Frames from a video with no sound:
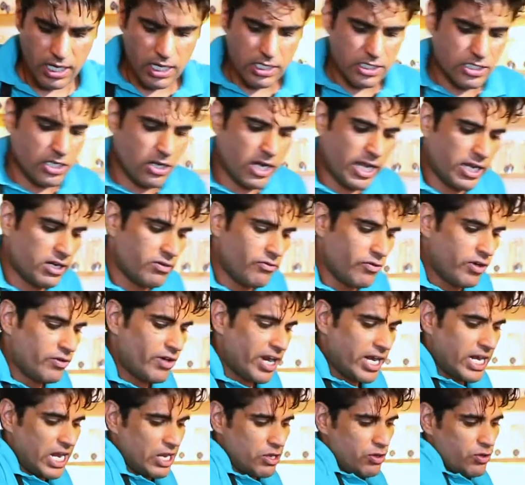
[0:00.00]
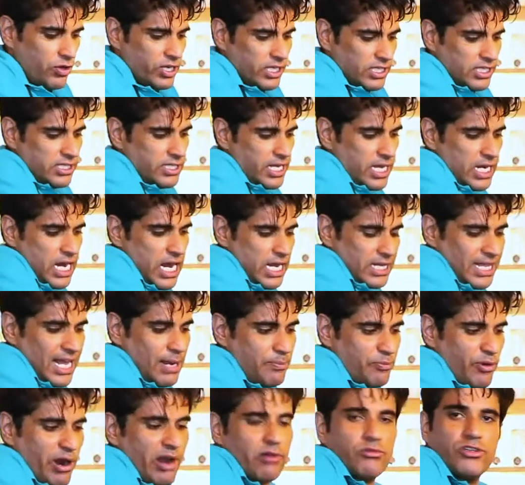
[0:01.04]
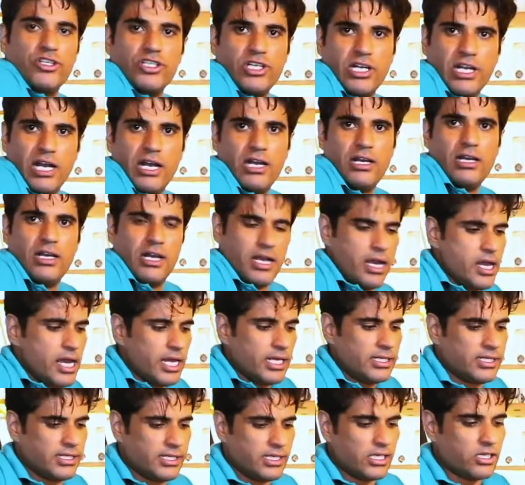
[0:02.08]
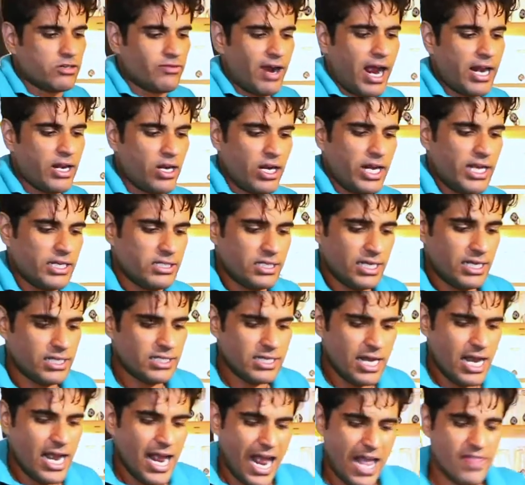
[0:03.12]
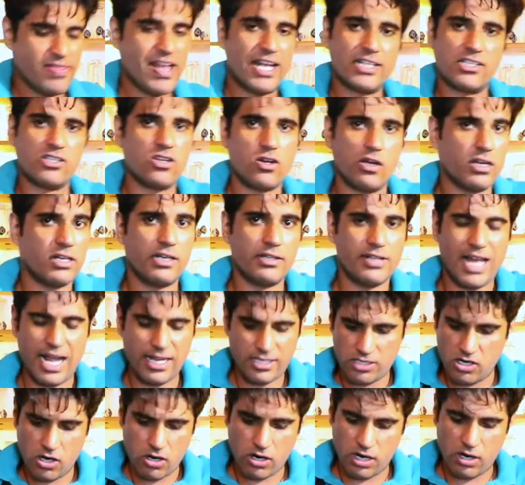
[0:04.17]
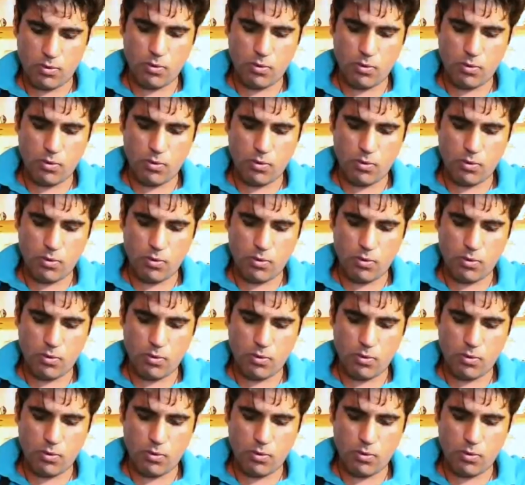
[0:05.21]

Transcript: So like right now, you can see like that brown sugar is still granulated, and that's not going to